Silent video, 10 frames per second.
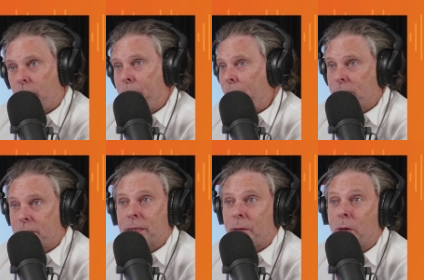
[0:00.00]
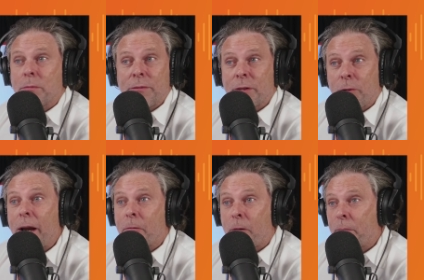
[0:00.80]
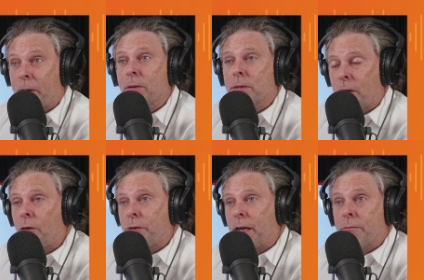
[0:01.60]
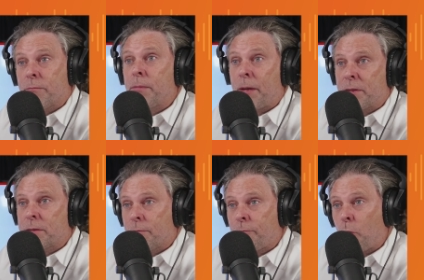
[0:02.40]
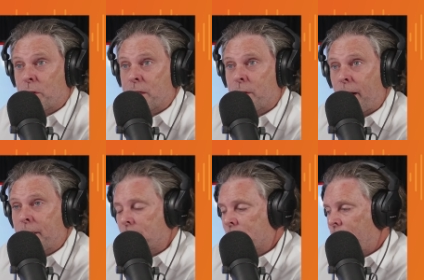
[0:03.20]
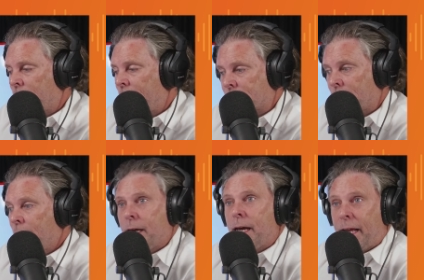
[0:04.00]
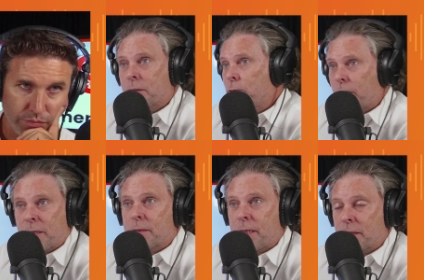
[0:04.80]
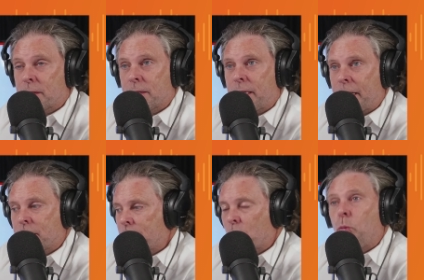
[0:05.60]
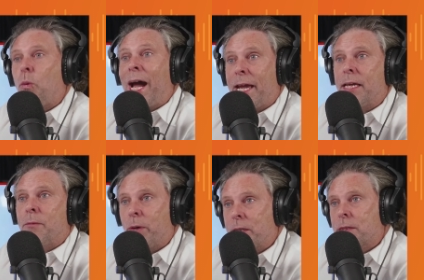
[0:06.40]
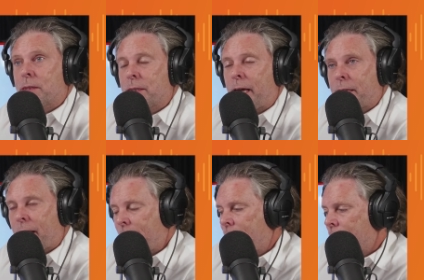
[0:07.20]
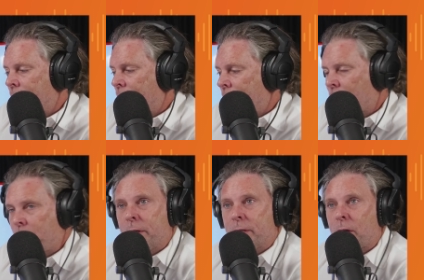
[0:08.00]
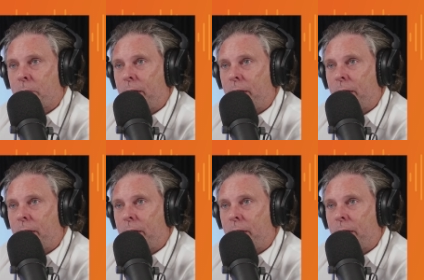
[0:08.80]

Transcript: the grandparents and sometimes even great grandparents. Mm. You often have maybe four generations living yep. in a house, and that's cool. That's that's that's the way in which they, they, their communities